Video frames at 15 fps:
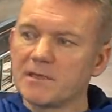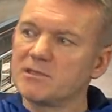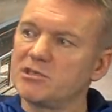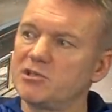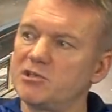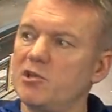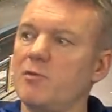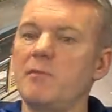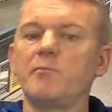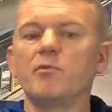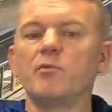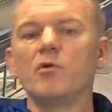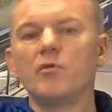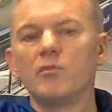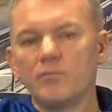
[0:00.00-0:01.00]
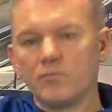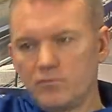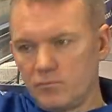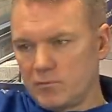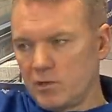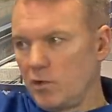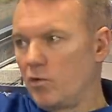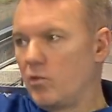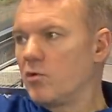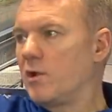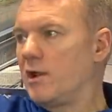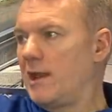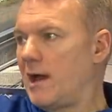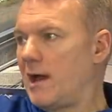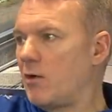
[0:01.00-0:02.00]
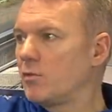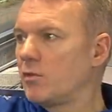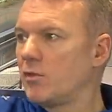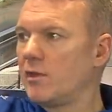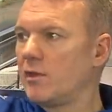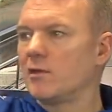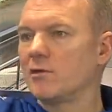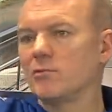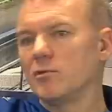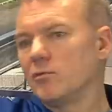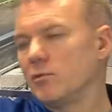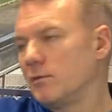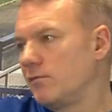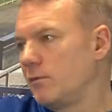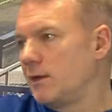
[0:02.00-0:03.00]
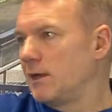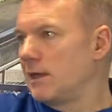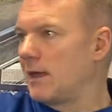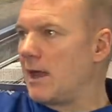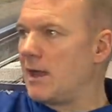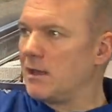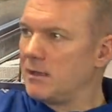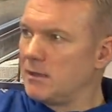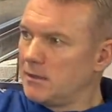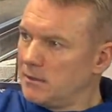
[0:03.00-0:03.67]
to do it, but they're looking now and thinking, well, if we can get